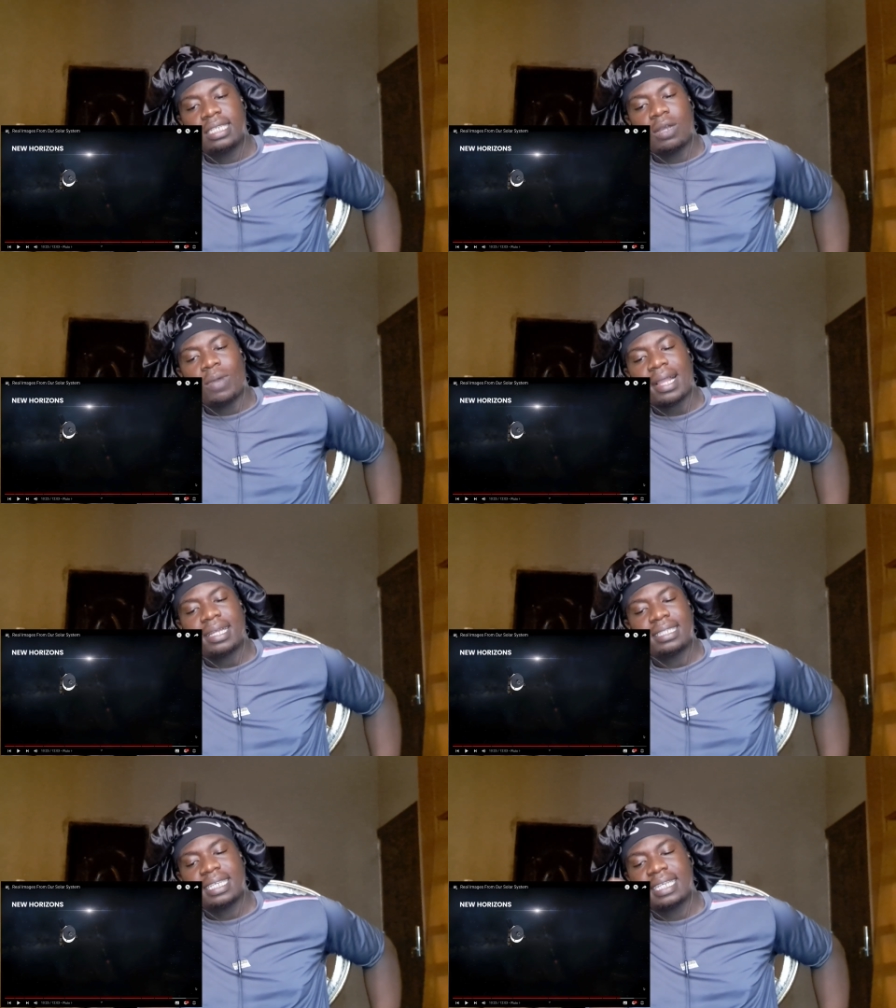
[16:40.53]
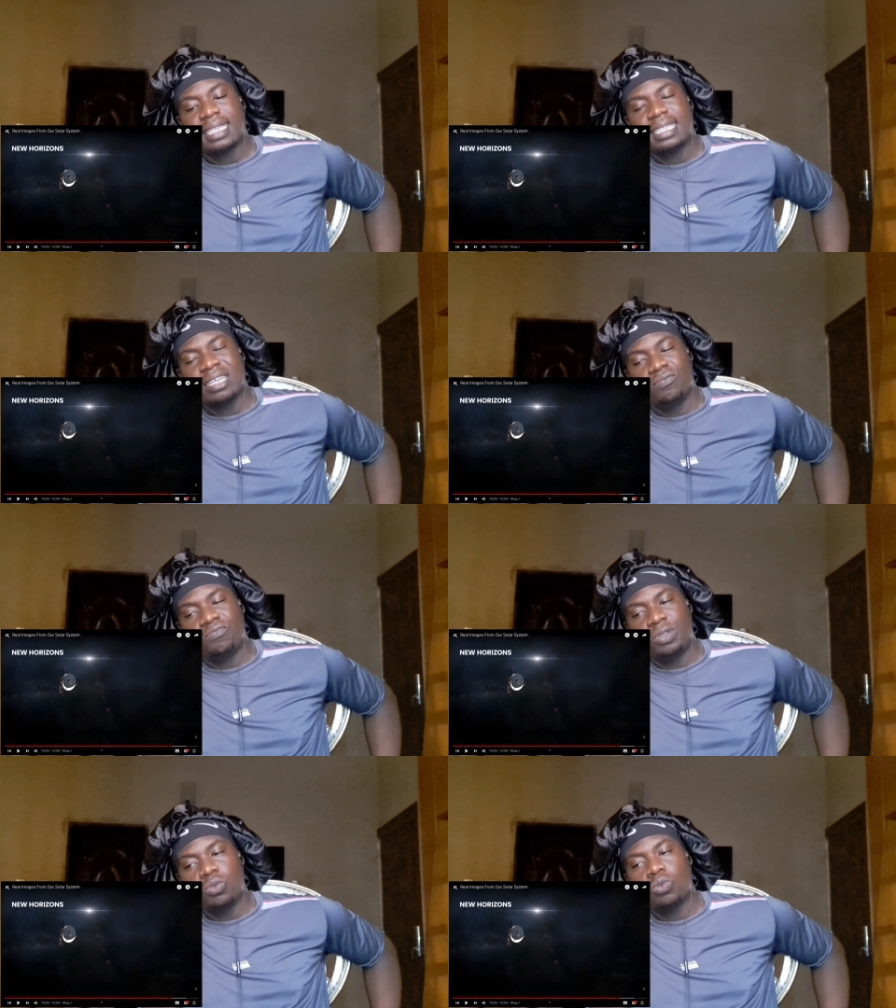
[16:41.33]
Then why can't they get a
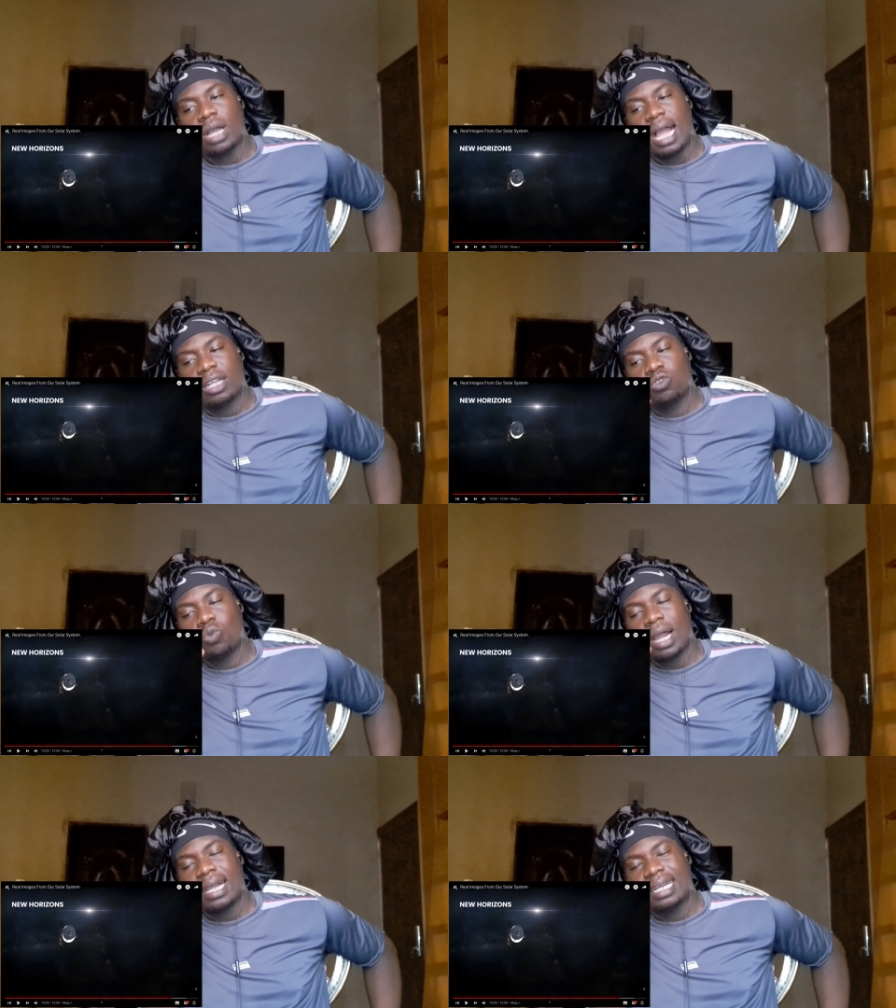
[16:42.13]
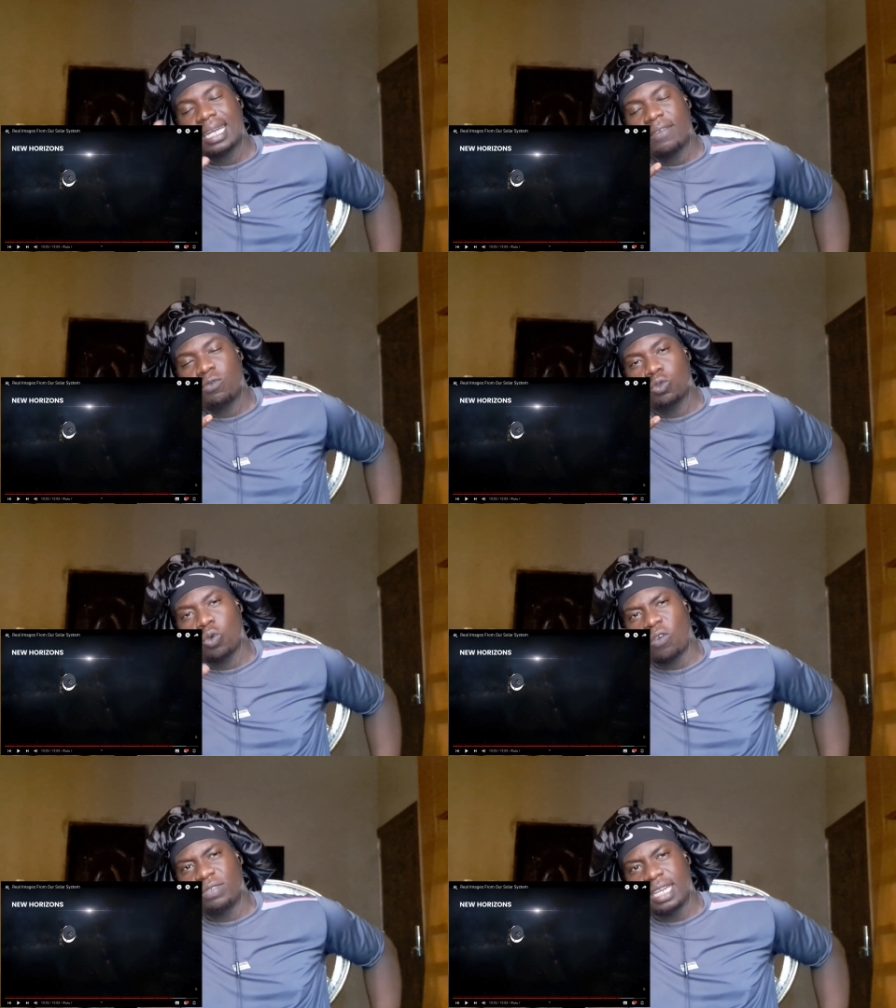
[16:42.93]
actual clear
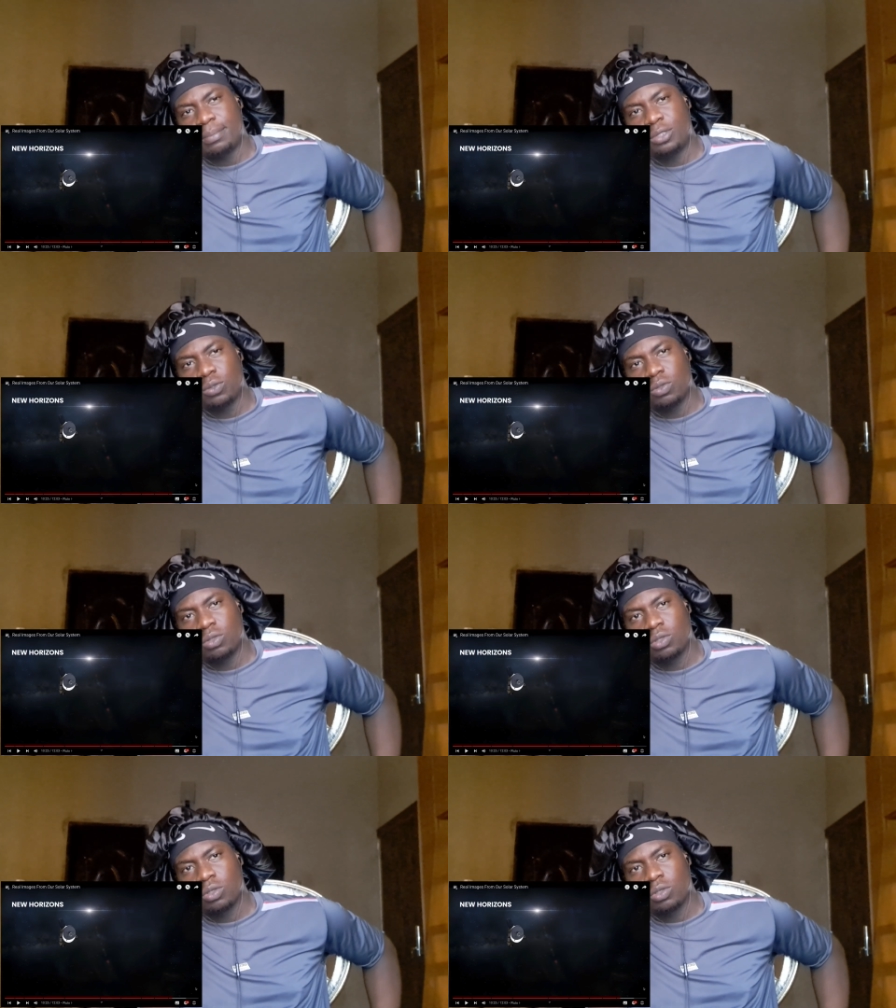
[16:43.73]
photo of Neptune?